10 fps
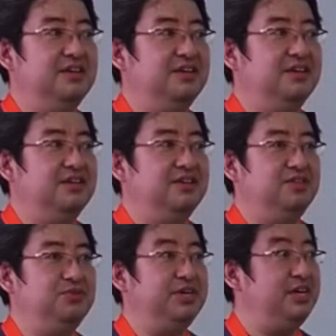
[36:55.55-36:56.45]
Do we have
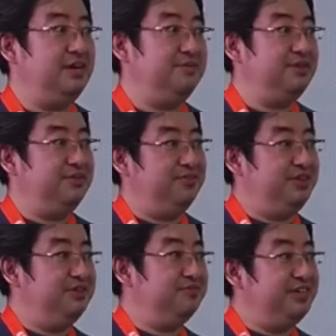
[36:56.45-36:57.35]
the really
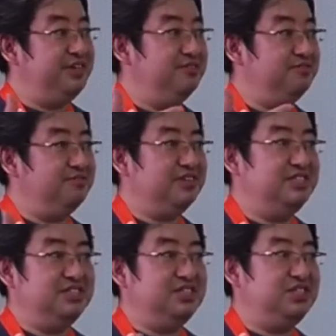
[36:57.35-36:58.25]

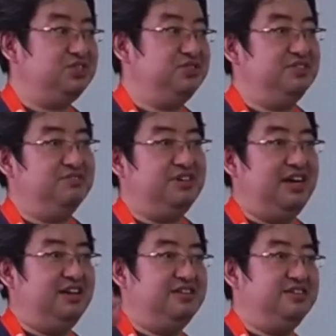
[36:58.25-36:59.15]
organizational hierarchical
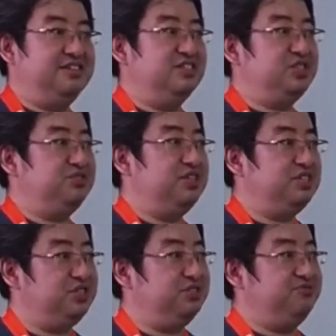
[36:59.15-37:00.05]
structure
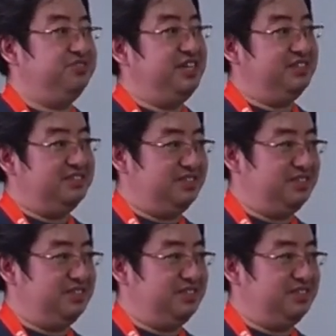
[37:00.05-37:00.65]
created software?